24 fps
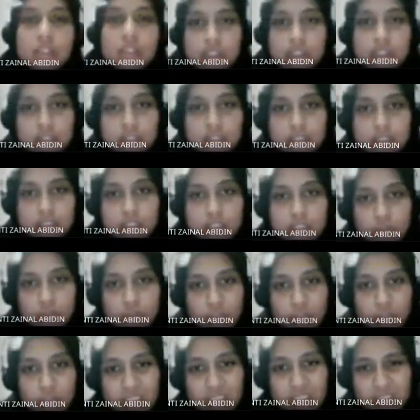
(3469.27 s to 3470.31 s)
see this one,
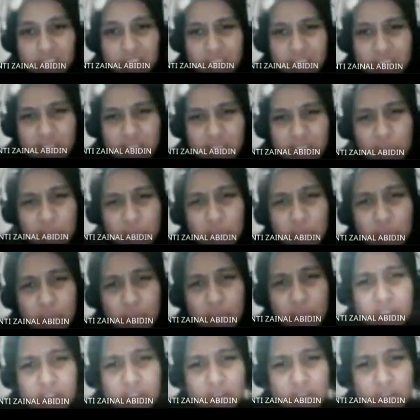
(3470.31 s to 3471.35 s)
actually two-way
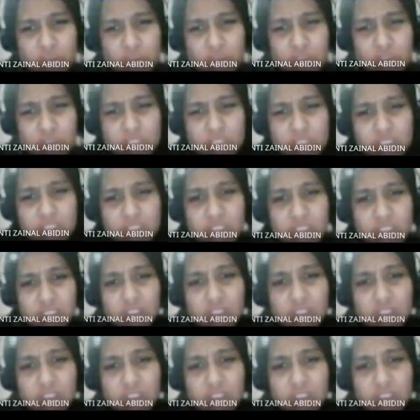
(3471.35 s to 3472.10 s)
association.